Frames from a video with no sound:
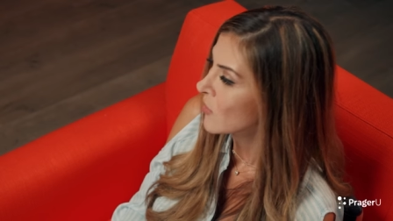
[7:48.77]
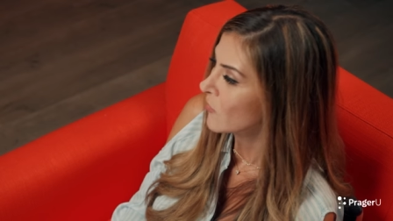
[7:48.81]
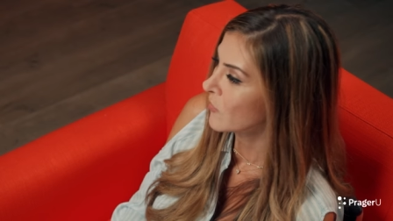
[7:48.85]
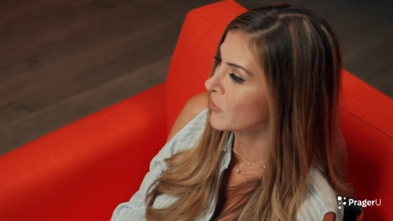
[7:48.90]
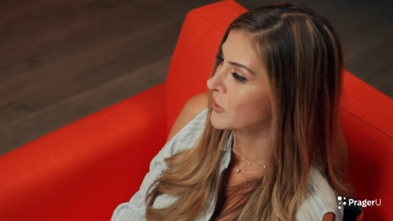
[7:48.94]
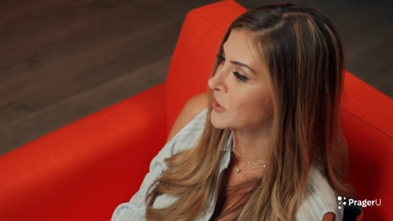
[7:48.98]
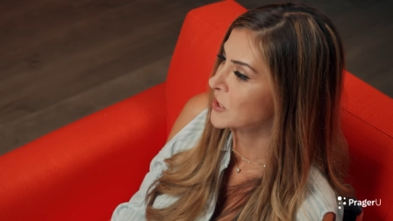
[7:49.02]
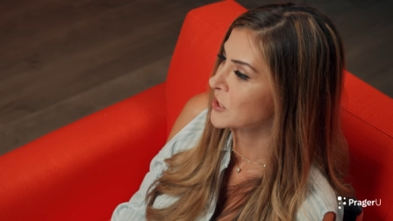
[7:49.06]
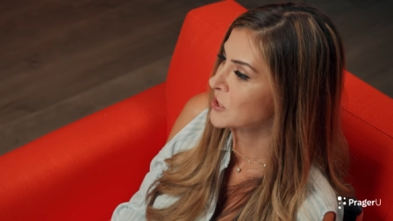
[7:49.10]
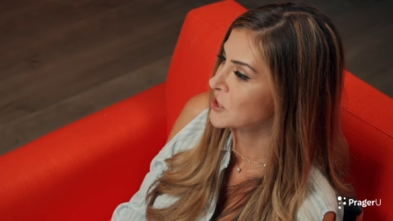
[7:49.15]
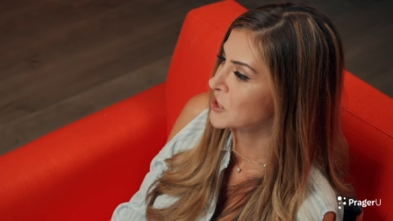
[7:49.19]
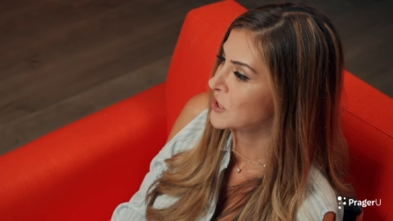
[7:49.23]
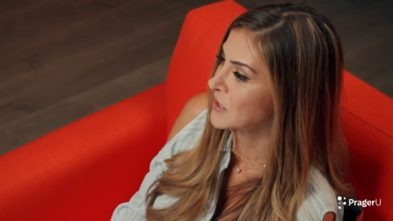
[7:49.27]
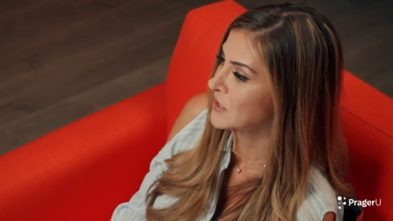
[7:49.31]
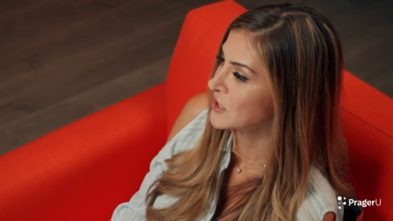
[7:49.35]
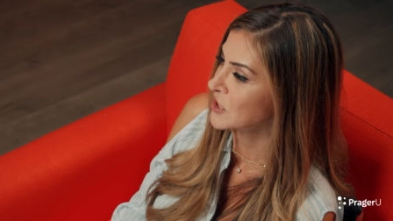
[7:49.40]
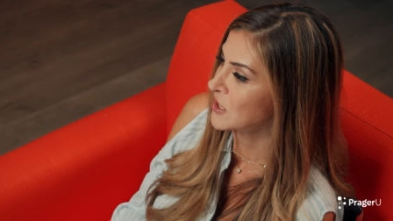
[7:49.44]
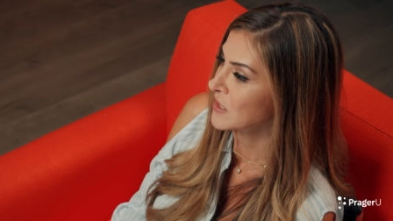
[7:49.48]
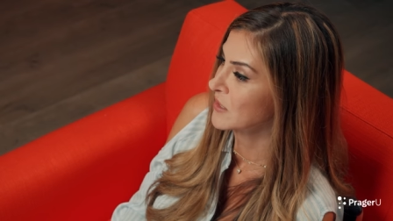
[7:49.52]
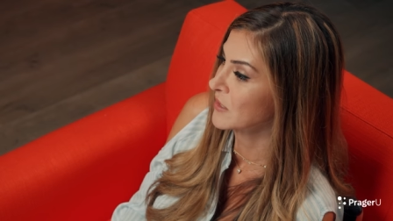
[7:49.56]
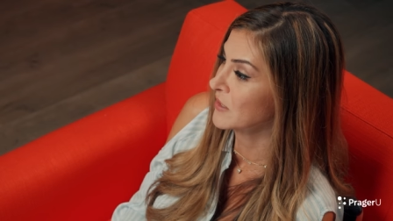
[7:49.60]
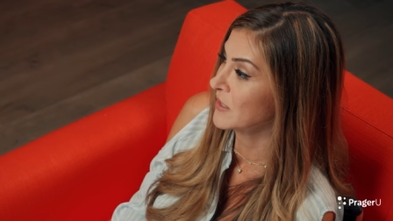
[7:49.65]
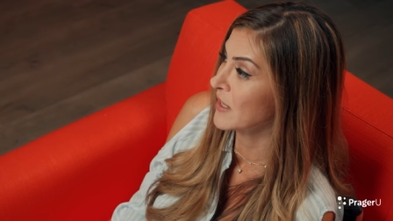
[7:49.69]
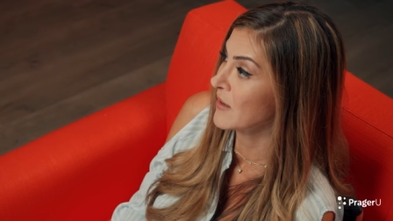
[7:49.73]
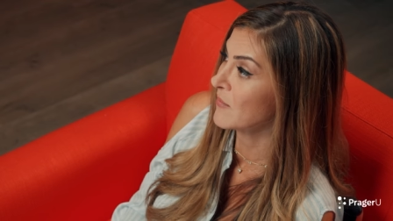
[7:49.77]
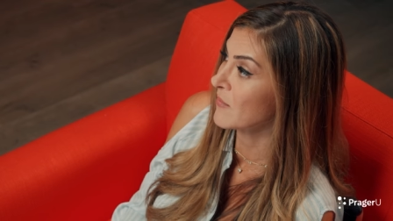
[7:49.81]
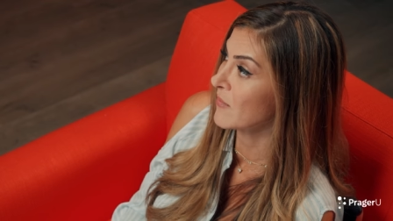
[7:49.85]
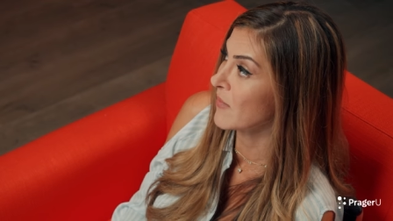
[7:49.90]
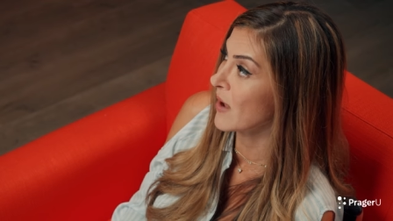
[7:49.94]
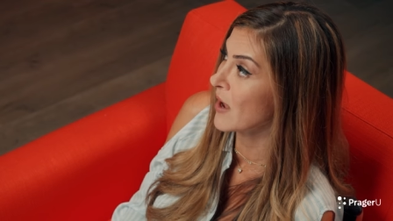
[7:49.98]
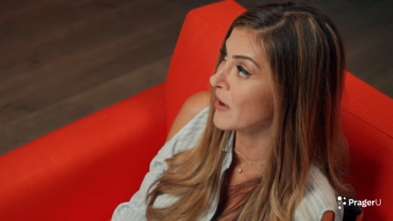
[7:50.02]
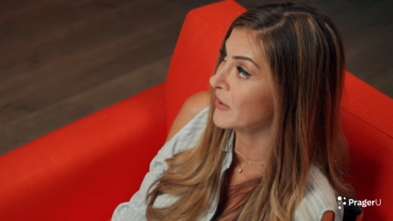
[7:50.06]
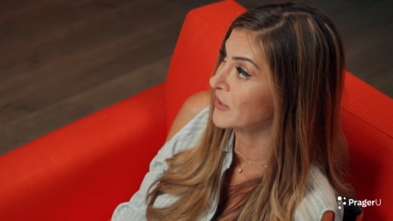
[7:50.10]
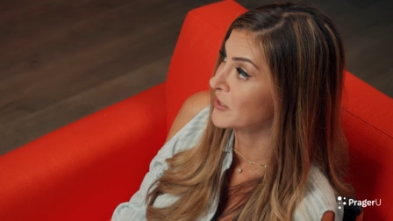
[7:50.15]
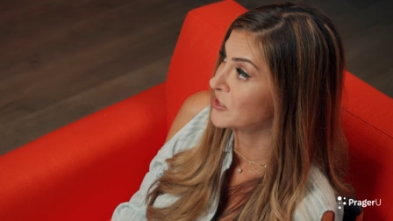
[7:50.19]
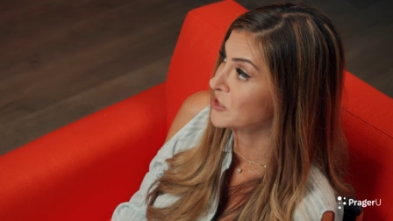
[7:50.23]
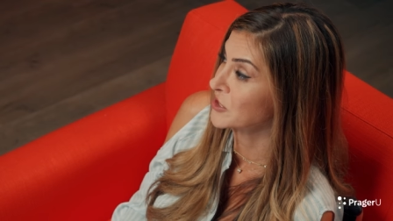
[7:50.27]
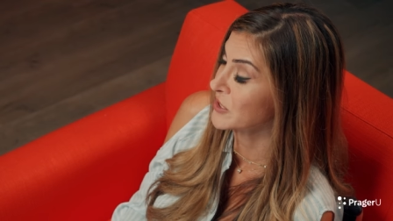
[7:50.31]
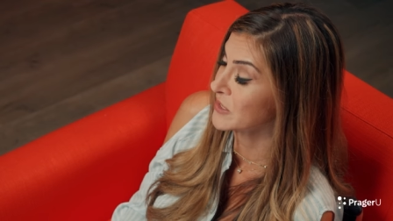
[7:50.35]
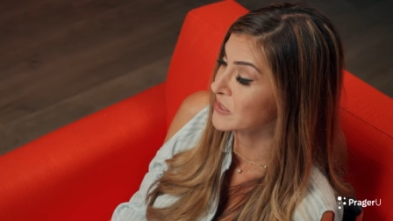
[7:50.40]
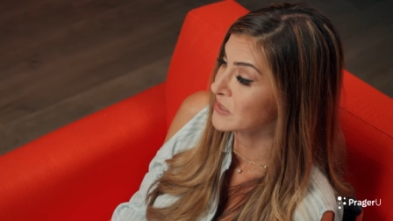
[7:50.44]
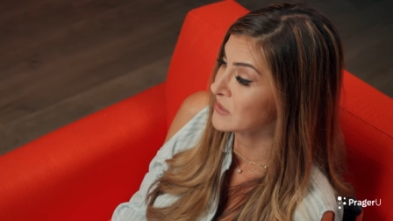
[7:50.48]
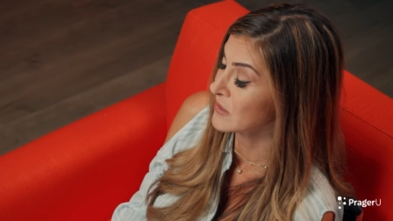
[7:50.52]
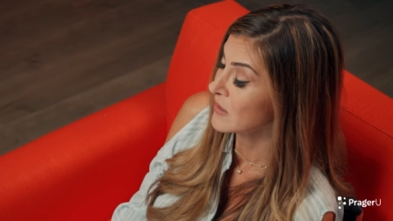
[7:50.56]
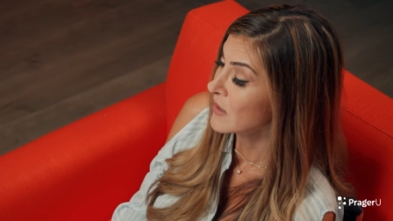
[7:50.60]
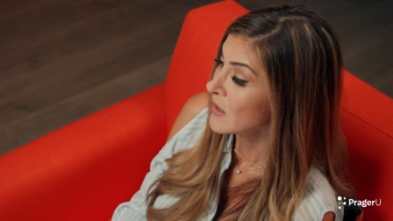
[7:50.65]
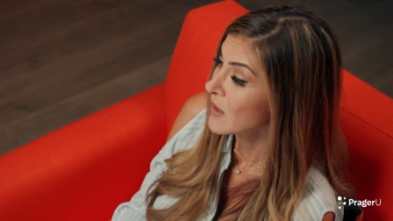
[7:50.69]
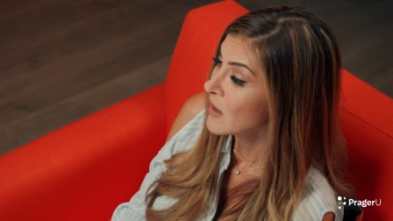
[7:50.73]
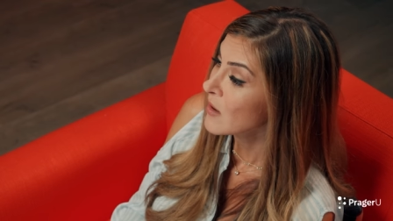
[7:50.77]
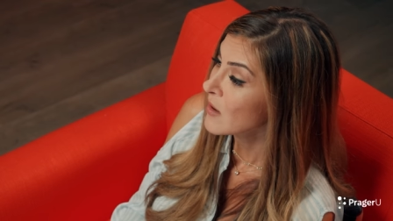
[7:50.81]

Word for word: We're teaching them how to just